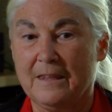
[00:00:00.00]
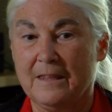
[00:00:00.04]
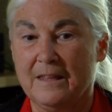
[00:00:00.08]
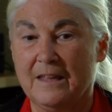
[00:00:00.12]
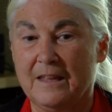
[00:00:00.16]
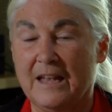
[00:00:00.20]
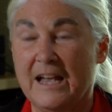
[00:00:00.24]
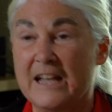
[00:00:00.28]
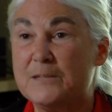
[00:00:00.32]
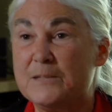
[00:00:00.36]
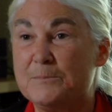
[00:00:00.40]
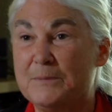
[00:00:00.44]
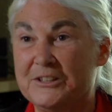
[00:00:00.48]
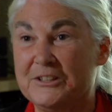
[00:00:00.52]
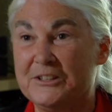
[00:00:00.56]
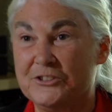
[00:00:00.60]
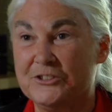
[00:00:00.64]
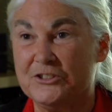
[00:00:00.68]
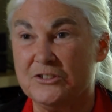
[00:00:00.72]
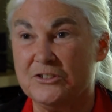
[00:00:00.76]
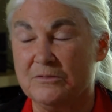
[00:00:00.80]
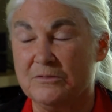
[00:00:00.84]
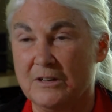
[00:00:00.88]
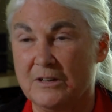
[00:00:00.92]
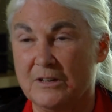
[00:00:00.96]
aspects
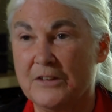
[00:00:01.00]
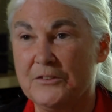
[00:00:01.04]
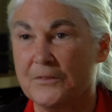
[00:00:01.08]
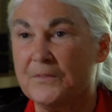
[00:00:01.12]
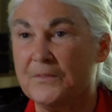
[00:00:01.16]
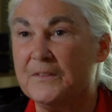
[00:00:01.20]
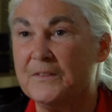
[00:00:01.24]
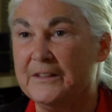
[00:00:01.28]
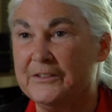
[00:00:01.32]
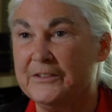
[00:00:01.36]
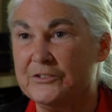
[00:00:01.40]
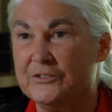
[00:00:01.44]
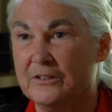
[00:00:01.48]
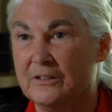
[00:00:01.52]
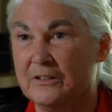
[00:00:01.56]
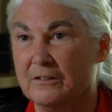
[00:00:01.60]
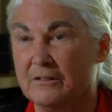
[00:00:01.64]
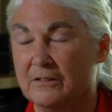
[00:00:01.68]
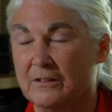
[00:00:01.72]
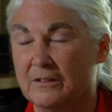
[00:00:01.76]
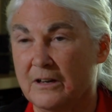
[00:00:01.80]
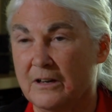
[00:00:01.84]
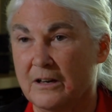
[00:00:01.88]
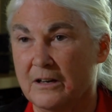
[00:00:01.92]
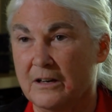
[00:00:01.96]
to it, other things that
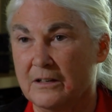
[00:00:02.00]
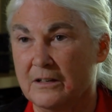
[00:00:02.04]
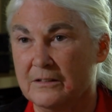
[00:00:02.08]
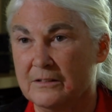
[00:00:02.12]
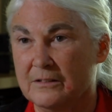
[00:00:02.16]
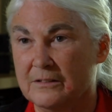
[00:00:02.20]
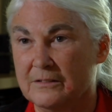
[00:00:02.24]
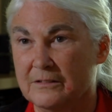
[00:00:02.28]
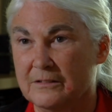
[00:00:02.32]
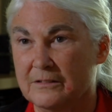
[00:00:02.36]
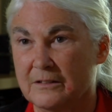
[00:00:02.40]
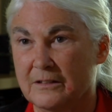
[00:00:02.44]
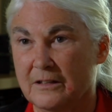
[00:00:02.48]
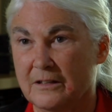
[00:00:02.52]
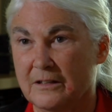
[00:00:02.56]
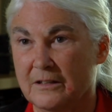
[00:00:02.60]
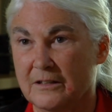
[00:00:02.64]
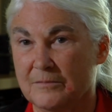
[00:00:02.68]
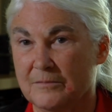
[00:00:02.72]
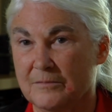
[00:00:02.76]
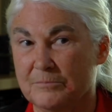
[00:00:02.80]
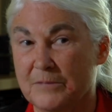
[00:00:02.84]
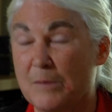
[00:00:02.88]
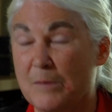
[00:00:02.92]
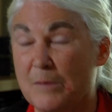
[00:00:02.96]
are
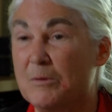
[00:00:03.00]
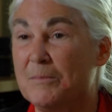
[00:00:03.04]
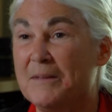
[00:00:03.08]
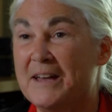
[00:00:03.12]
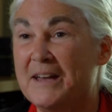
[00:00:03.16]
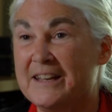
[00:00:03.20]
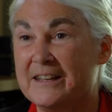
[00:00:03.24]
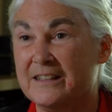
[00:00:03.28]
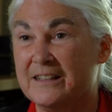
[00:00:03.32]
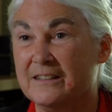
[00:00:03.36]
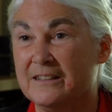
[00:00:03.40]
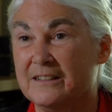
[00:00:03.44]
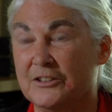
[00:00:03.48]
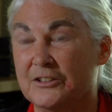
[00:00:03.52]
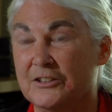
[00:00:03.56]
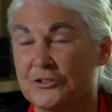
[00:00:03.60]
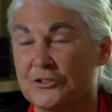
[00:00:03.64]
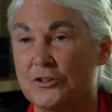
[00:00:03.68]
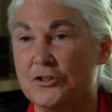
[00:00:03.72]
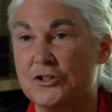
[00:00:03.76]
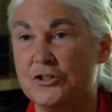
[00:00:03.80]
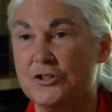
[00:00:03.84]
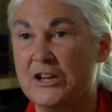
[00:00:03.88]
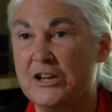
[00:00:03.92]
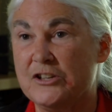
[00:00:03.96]
problematic in
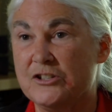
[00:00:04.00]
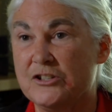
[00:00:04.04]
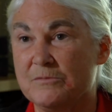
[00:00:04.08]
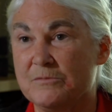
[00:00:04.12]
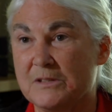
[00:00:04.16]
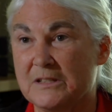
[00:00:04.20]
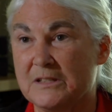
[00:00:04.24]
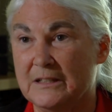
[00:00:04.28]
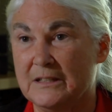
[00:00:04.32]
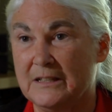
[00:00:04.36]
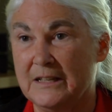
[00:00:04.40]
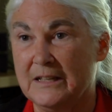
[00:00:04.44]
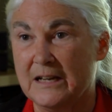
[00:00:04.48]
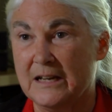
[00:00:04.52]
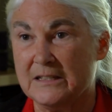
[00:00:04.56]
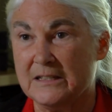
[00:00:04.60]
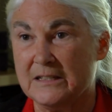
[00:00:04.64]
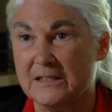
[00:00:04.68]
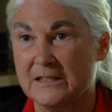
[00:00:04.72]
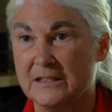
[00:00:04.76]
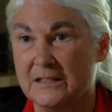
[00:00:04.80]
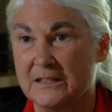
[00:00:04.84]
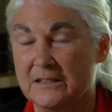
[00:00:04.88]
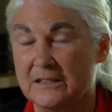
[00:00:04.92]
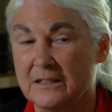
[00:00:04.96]
association with celiac
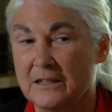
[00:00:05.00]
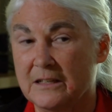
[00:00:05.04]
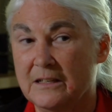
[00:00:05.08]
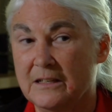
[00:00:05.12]
disease.